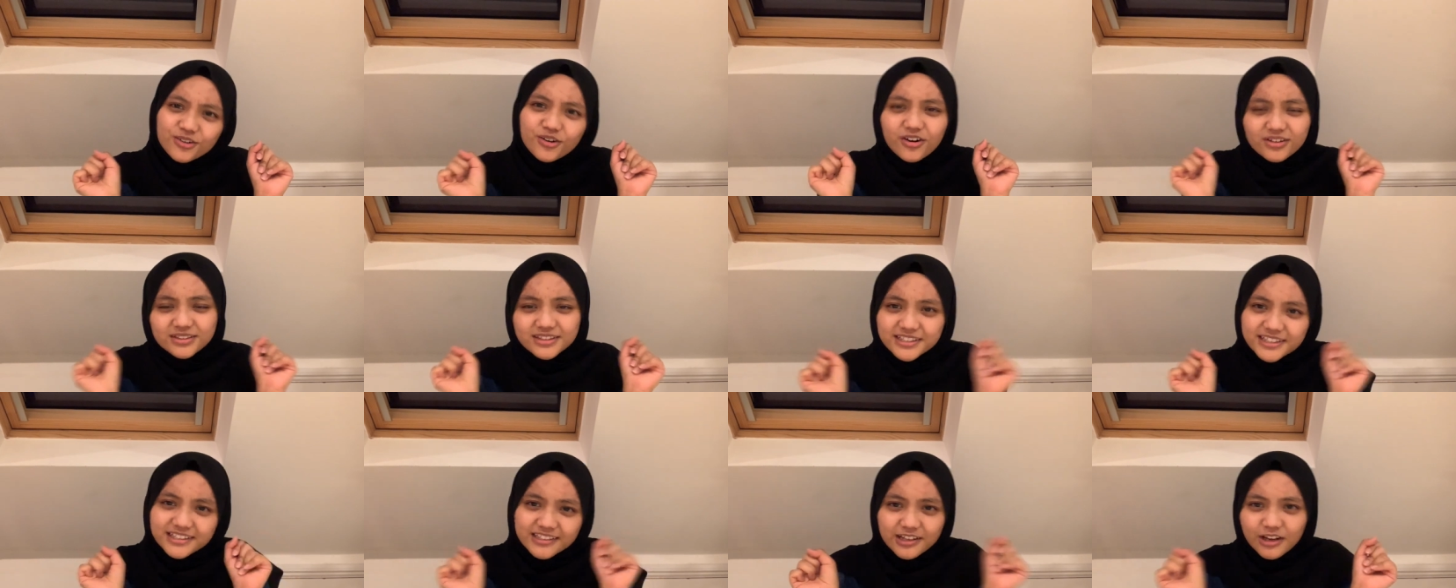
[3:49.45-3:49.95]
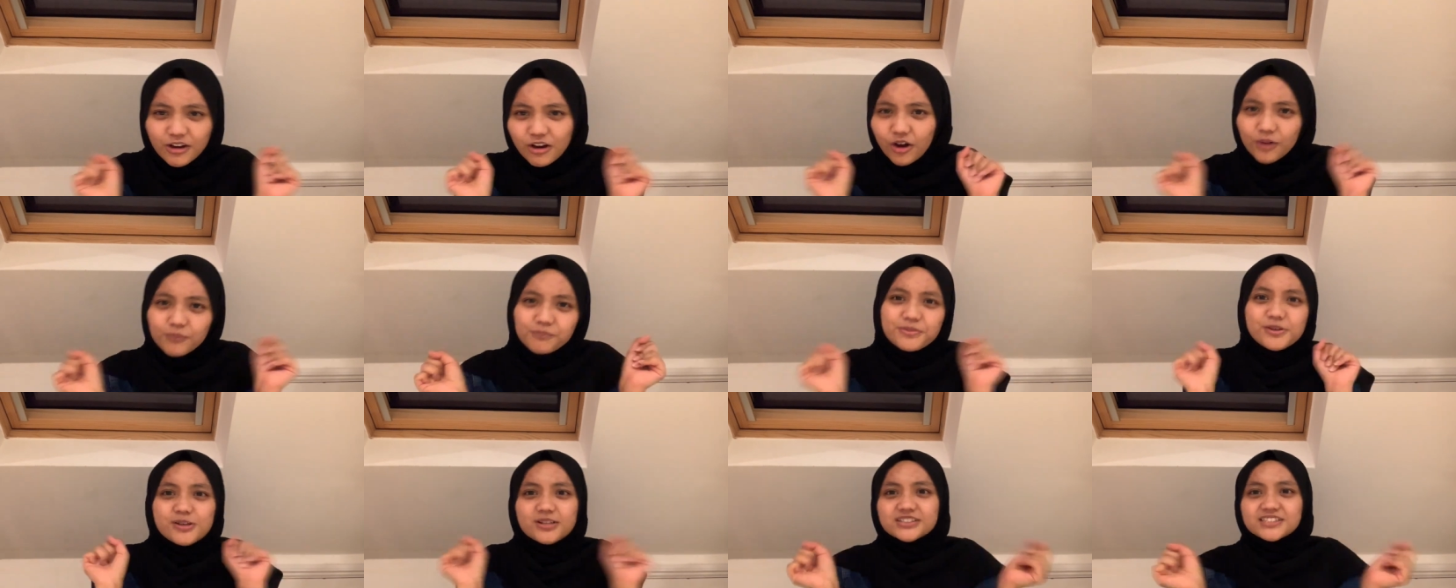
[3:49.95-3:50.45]
on the
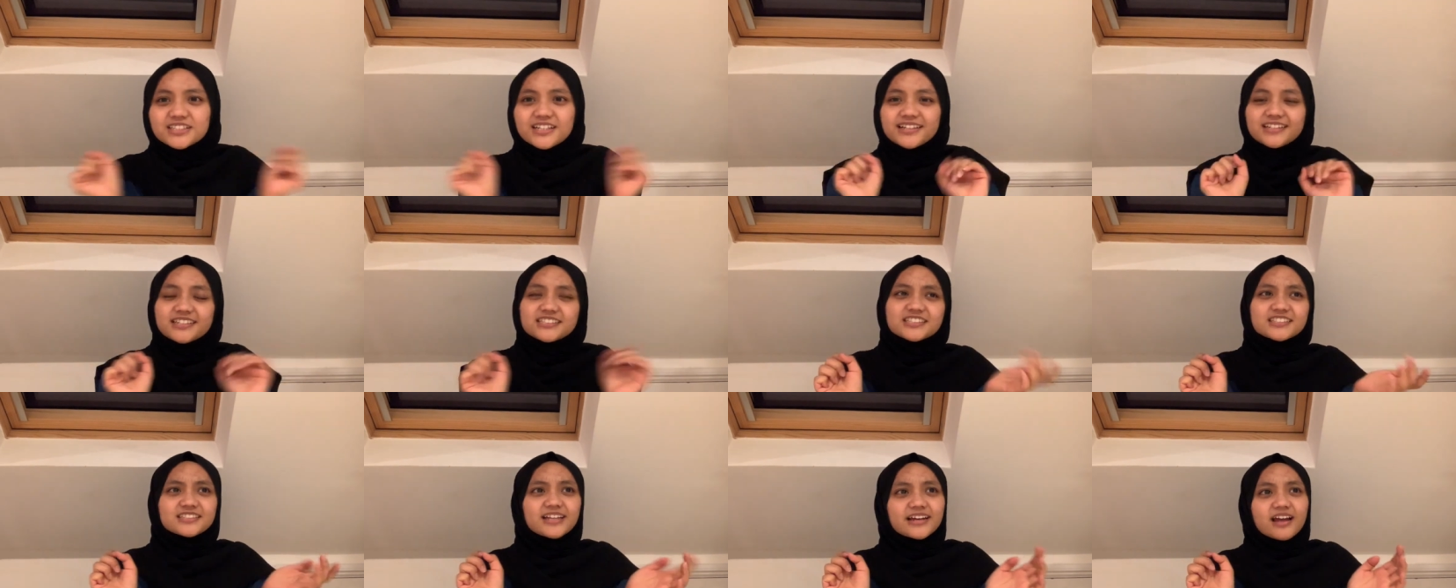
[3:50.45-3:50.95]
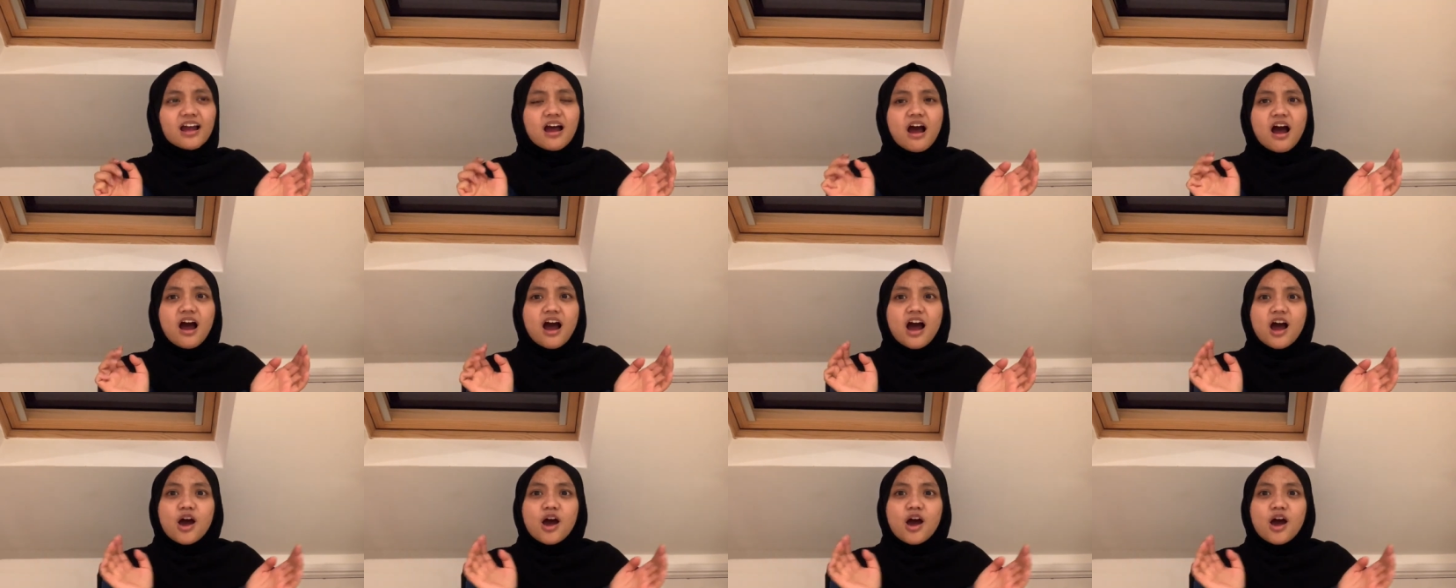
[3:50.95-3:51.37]
computer. And she's like, oh,